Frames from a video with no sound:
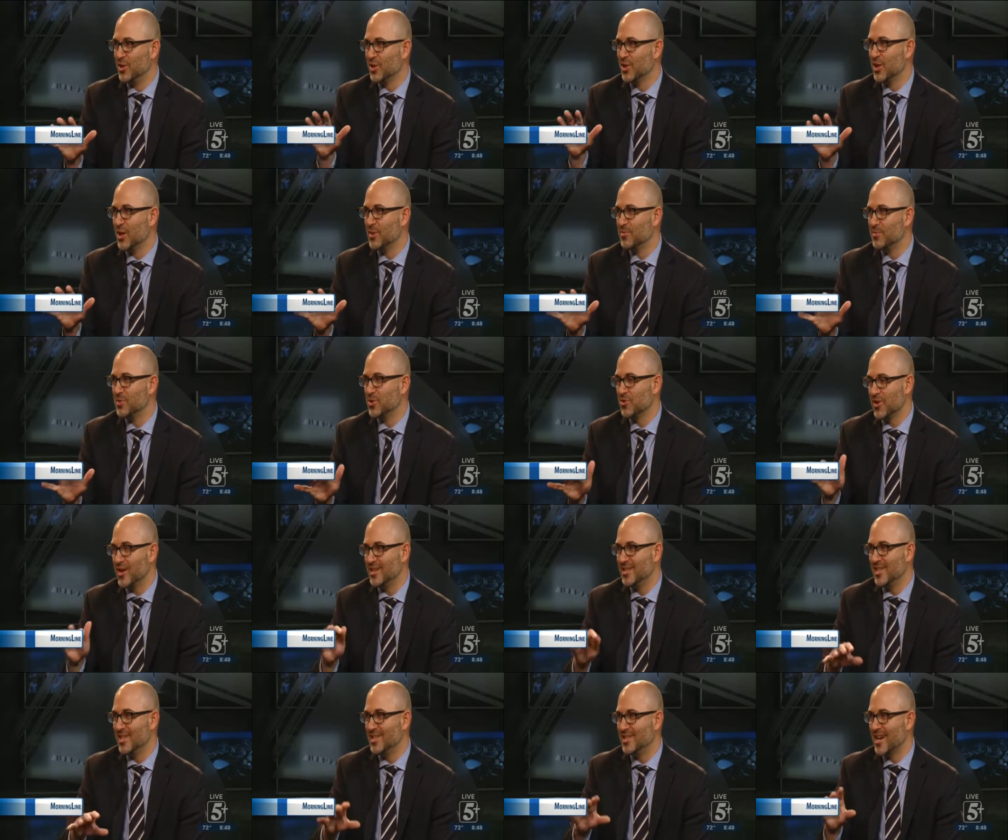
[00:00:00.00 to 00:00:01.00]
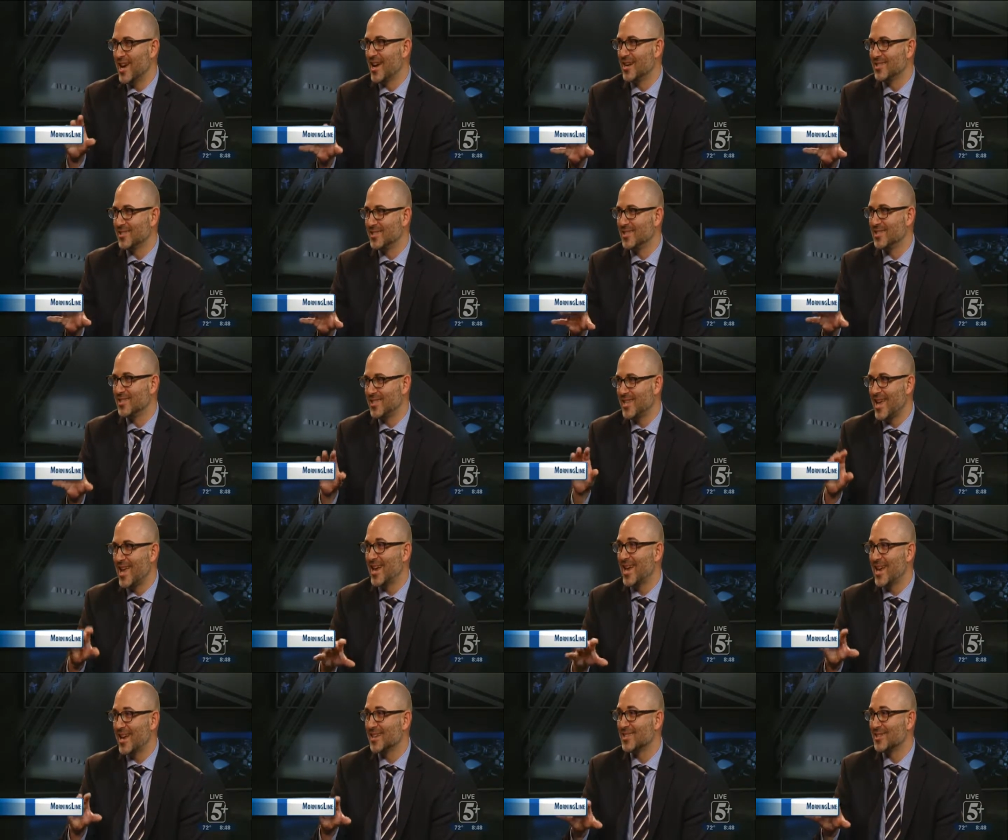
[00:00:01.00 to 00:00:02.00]
up Tracy Jackson's
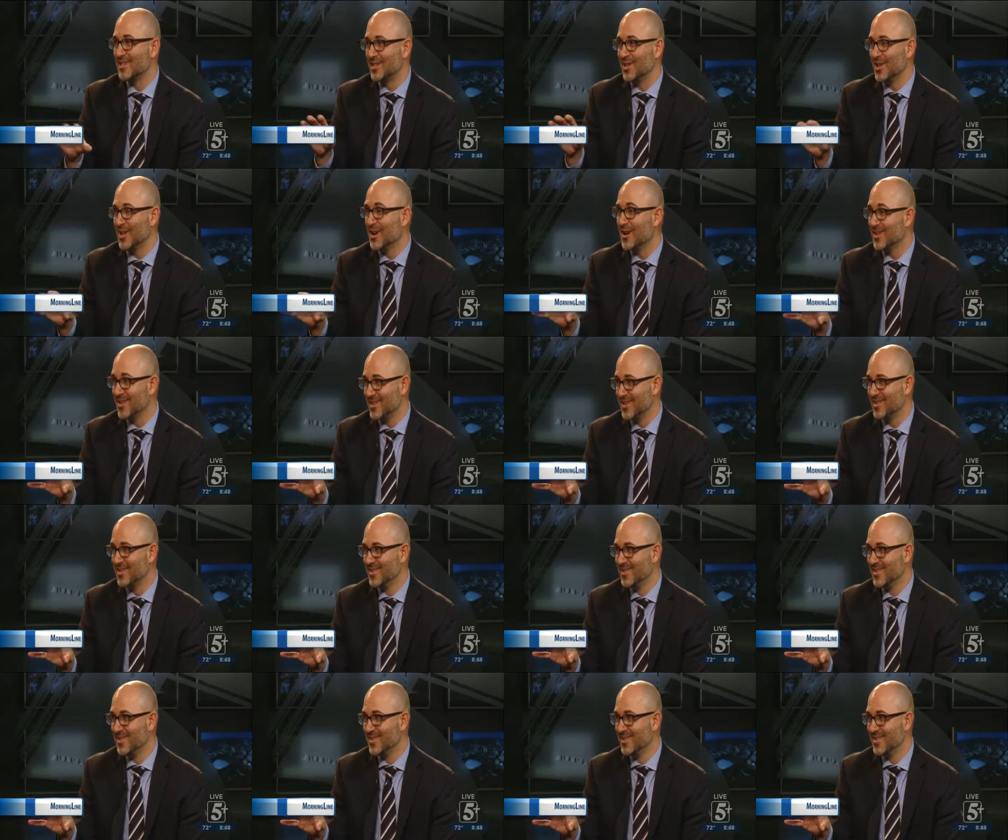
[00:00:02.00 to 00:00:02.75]
TEDx talk.